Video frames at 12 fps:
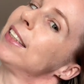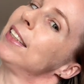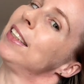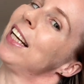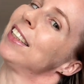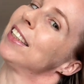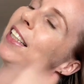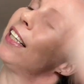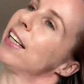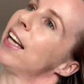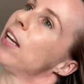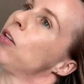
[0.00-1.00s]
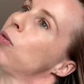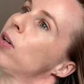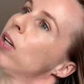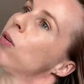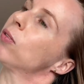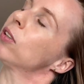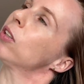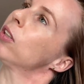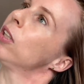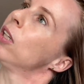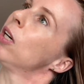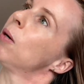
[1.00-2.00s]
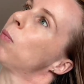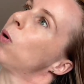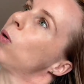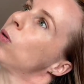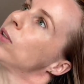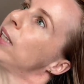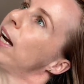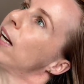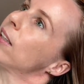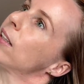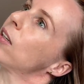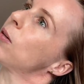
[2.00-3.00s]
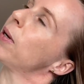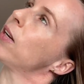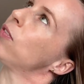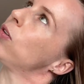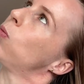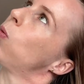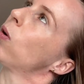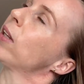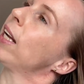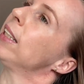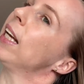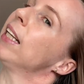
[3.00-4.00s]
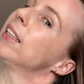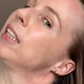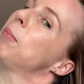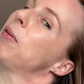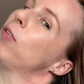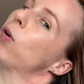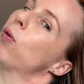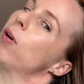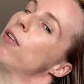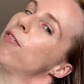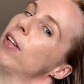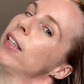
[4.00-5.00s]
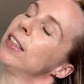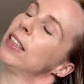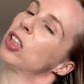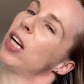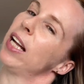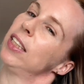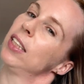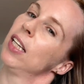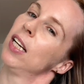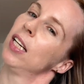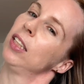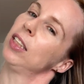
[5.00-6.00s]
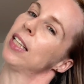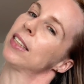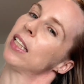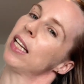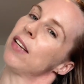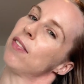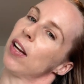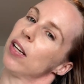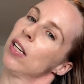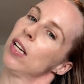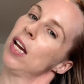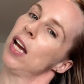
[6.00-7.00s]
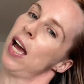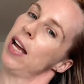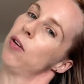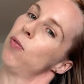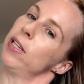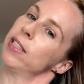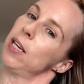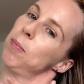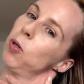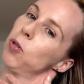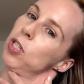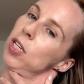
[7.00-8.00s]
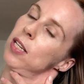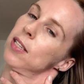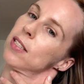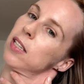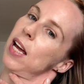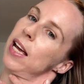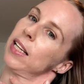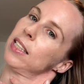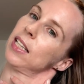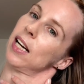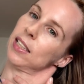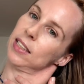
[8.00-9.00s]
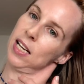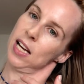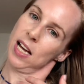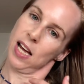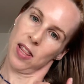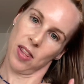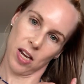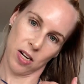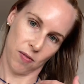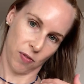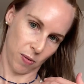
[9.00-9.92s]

intensity. Again, you can also pull down a little bit if you want that intensity. But if you're already feeling the stretch, just leave it. And always keep your chin slightly tucked. And then from